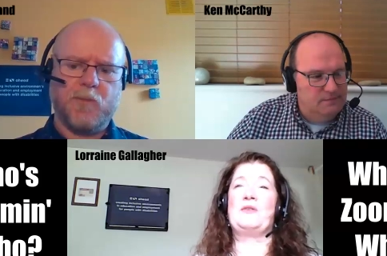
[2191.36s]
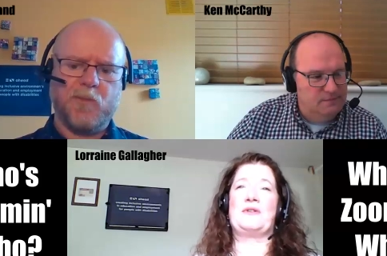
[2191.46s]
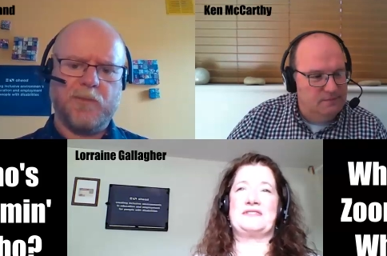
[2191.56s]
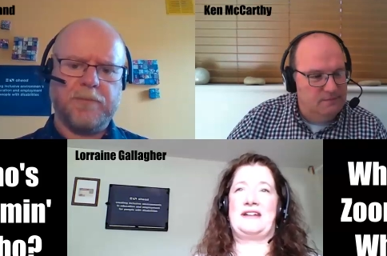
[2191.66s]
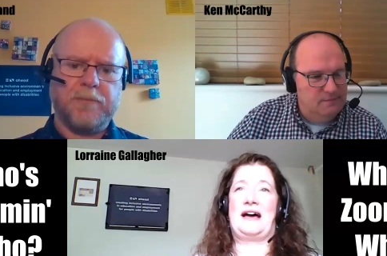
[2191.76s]

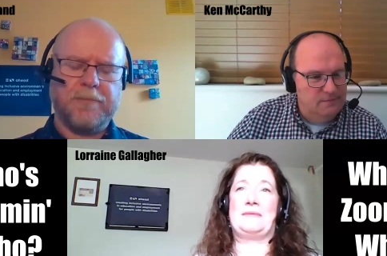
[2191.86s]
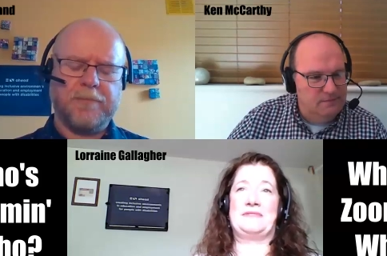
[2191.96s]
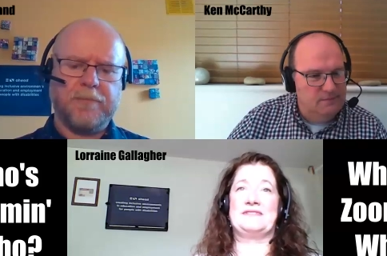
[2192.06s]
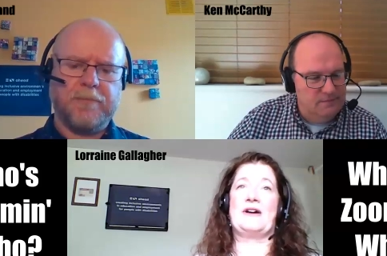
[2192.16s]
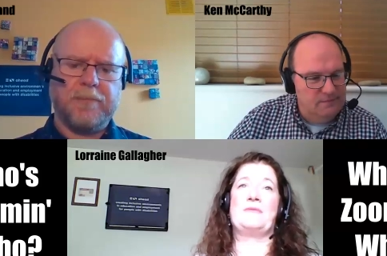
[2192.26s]
Speaker 1: what's going to
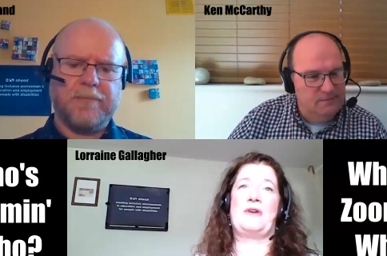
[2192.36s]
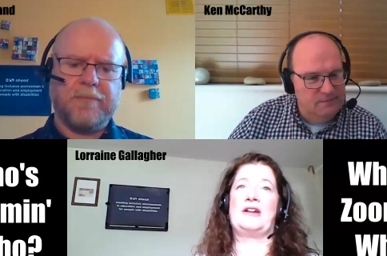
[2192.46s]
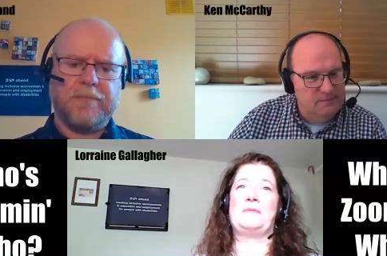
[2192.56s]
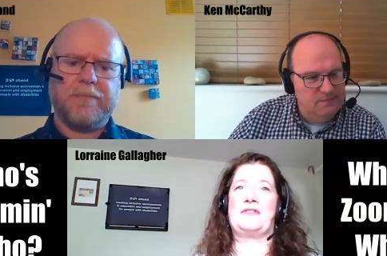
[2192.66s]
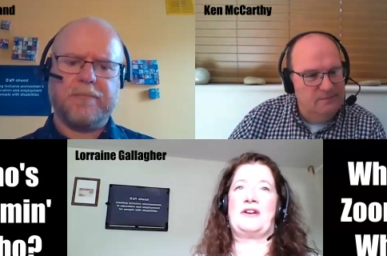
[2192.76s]
happen, so I'm not going
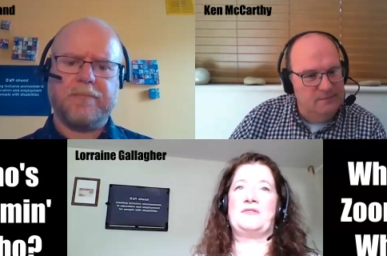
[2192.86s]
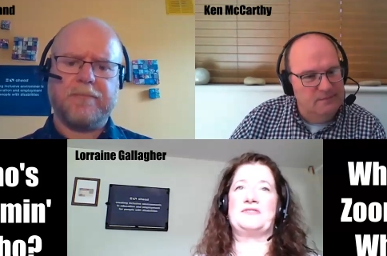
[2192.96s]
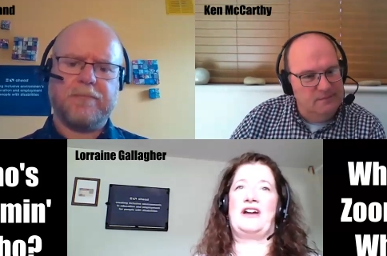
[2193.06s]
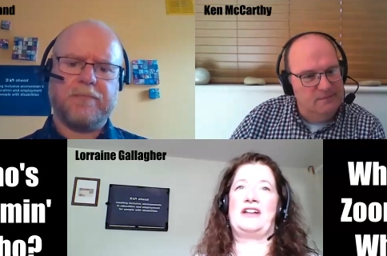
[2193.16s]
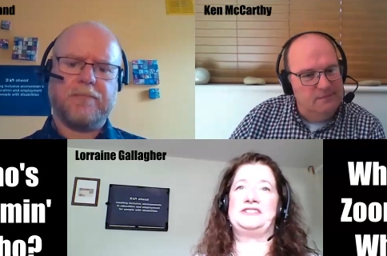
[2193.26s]
to bother going to
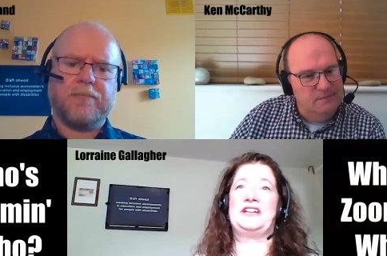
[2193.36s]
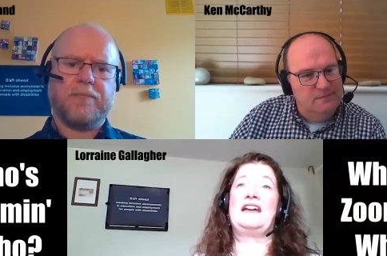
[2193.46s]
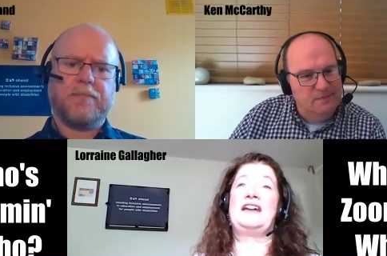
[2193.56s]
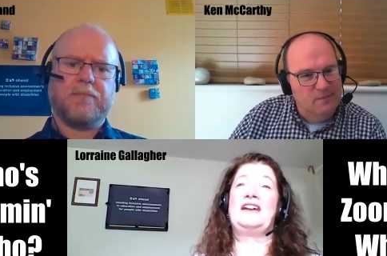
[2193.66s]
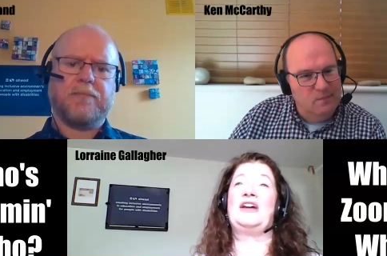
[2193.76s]
college.
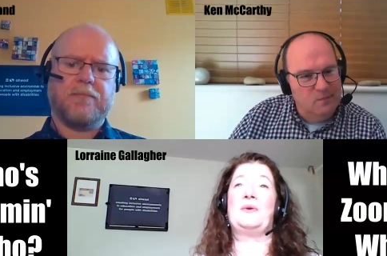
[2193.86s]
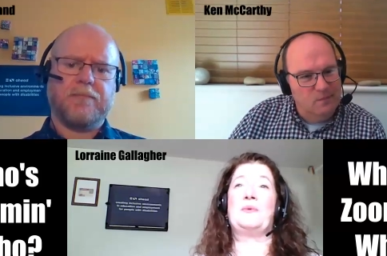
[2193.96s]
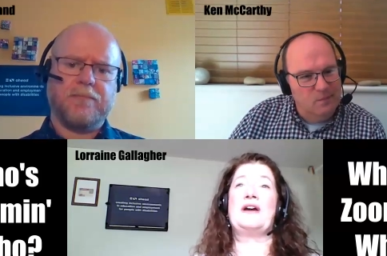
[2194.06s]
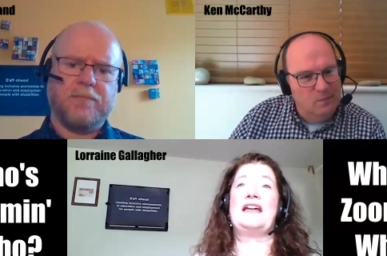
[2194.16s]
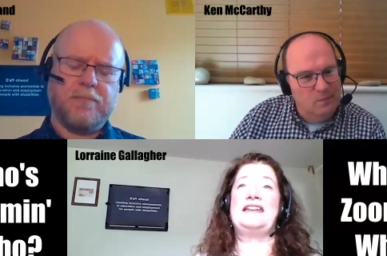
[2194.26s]
You know,
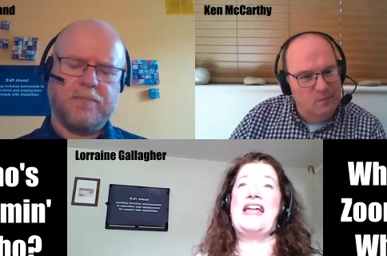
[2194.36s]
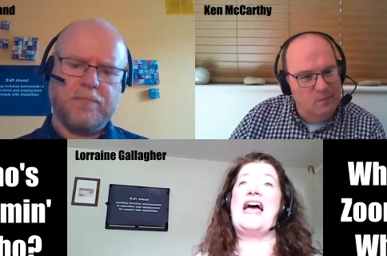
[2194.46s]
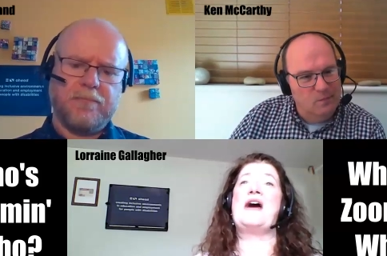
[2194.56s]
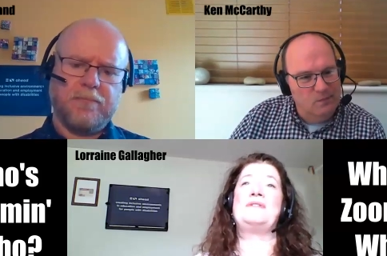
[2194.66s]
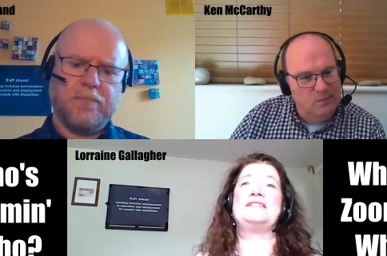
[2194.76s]

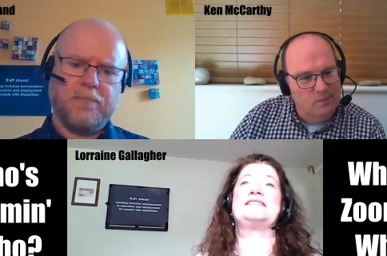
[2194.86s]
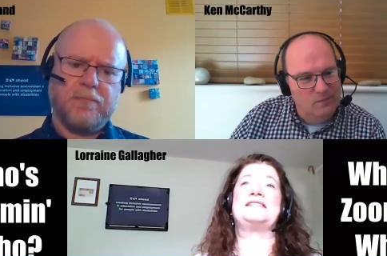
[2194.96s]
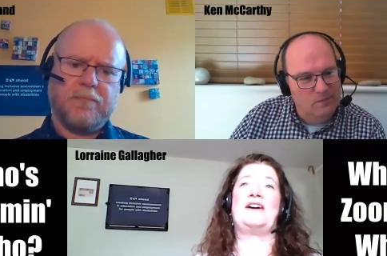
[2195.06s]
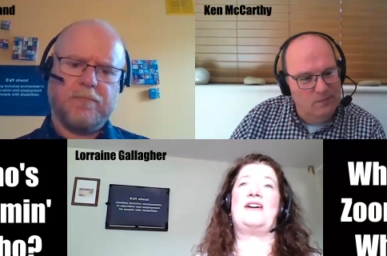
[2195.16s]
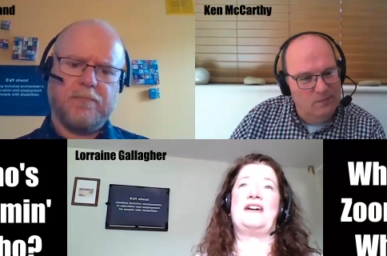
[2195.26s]
now is the
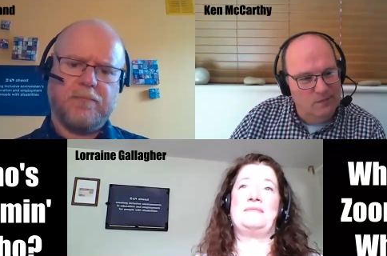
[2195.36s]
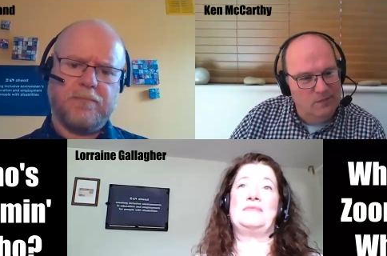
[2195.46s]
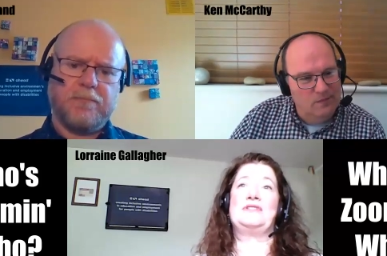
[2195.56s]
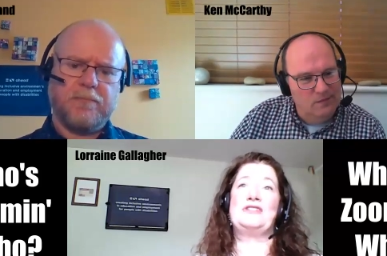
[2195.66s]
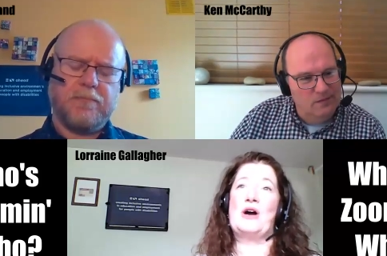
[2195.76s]
time.
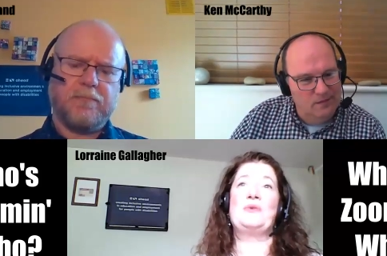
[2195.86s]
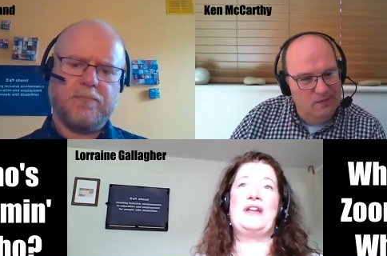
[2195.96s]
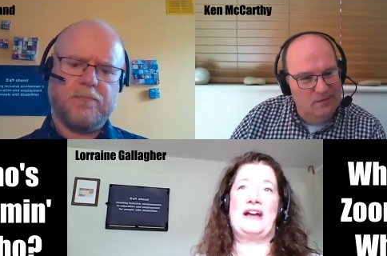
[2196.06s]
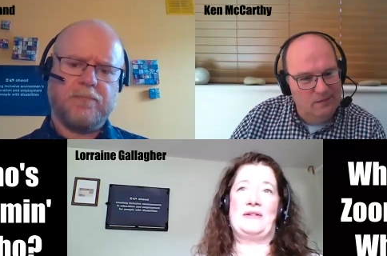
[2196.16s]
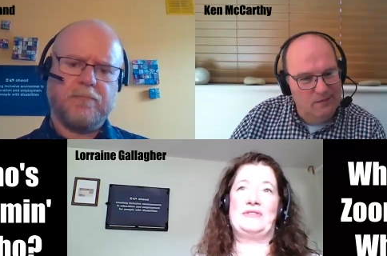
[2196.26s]
Go
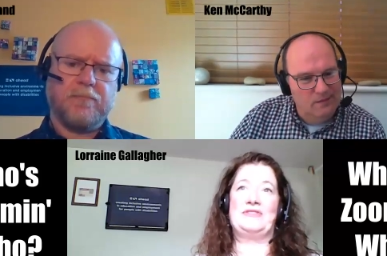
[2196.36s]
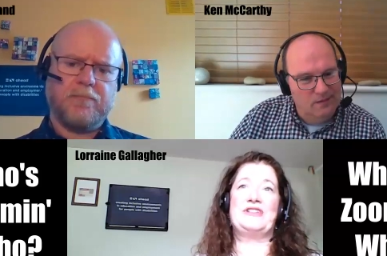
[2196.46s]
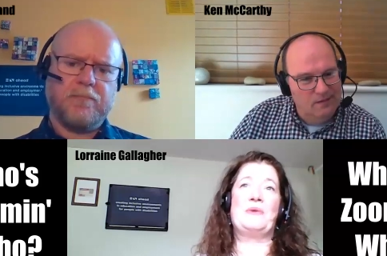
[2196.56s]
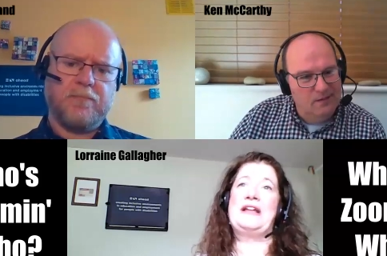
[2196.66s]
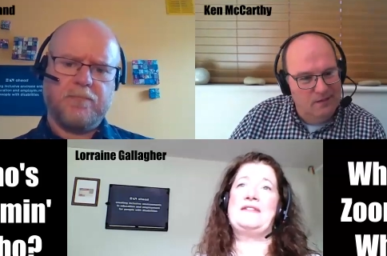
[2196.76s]
now.
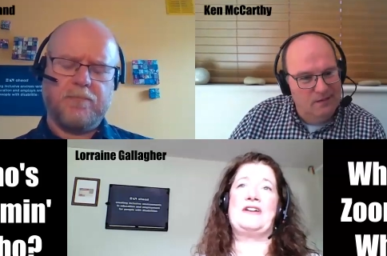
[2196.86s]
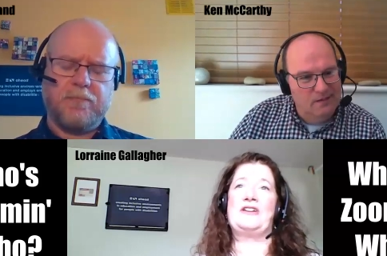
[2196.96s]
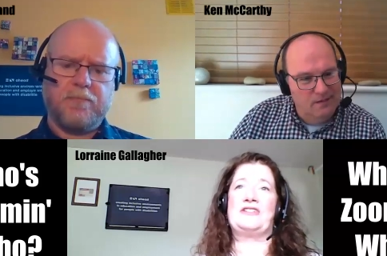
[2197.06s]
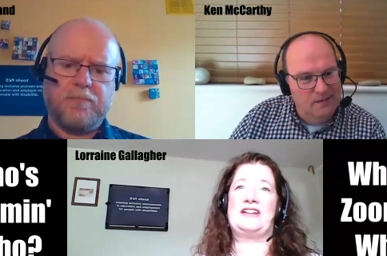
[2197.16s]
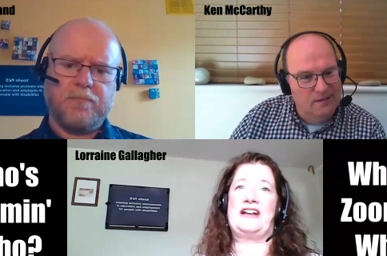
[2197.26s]
Don't leave it
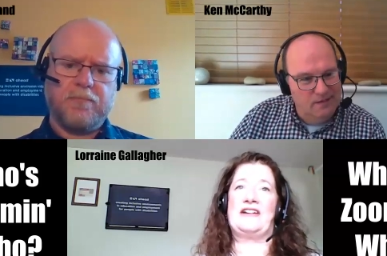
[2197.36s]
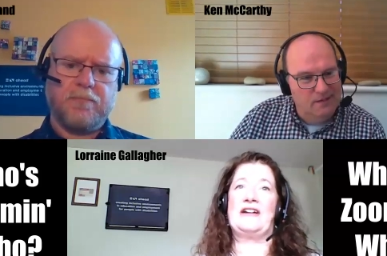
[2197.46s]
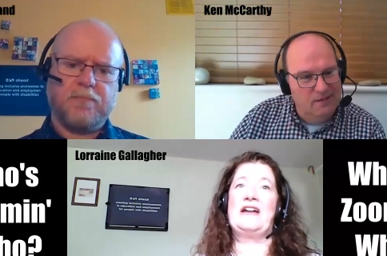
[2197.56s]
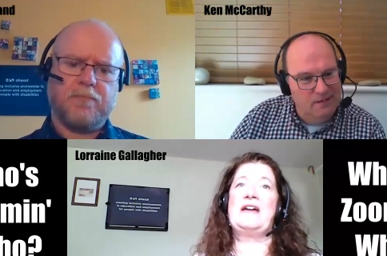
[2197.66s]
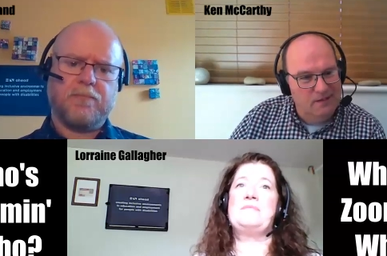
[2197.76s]
another year
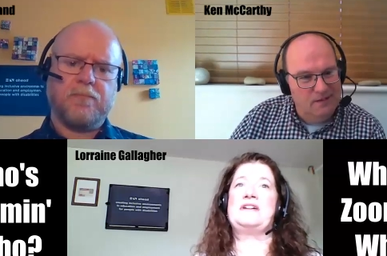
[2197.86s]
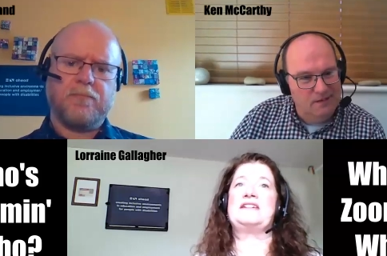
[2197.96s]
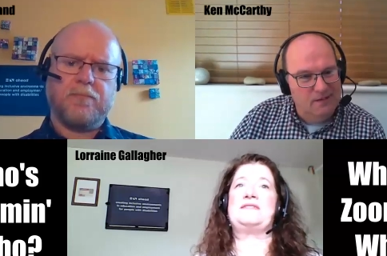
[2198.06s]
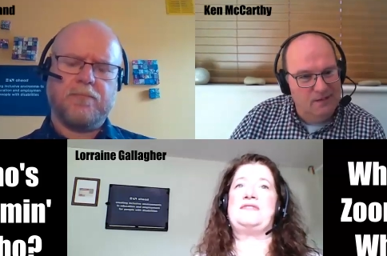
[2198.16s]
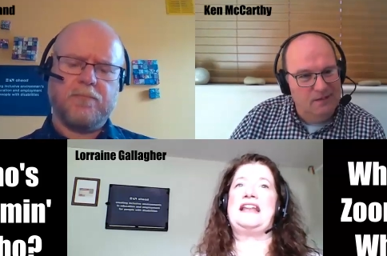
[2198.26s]

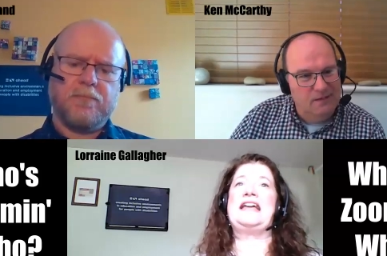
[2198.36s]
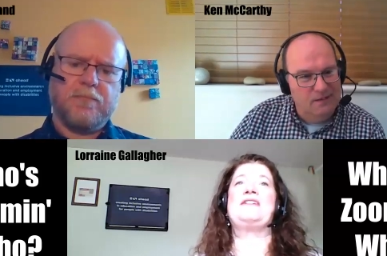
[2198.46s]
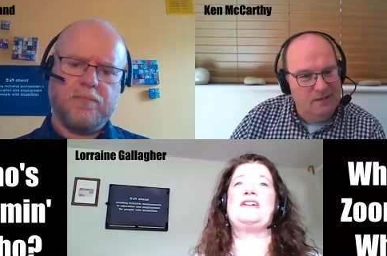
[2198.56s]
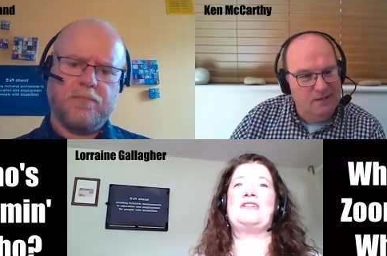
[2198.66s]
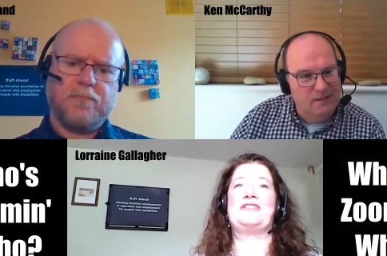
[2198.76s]
because if you leave
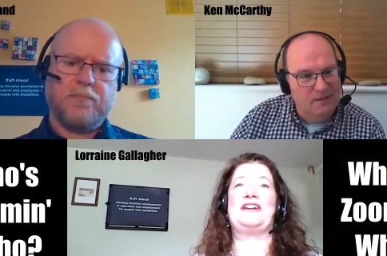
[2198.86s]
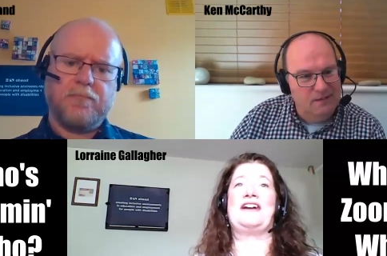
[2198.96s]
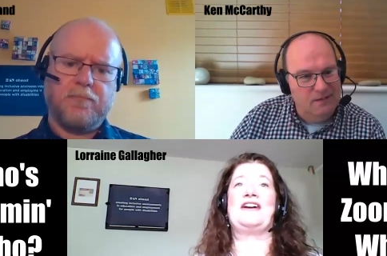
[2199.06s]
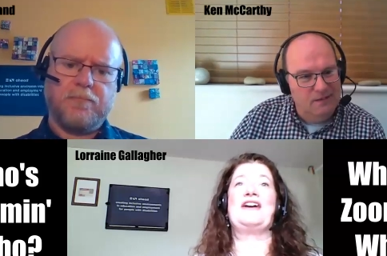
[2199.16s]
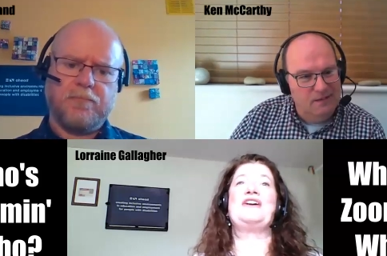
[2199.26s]
it another
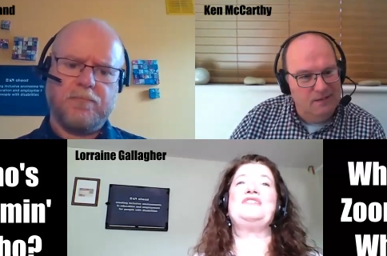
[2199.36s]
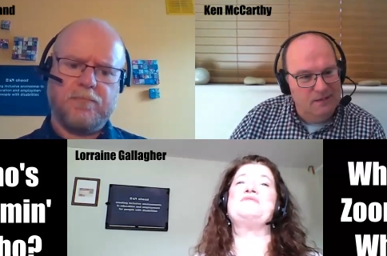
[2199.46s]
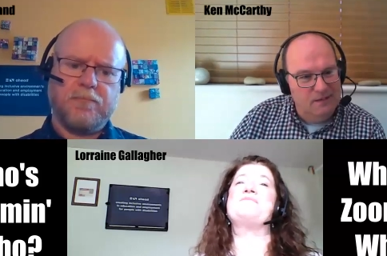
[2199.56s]
year, you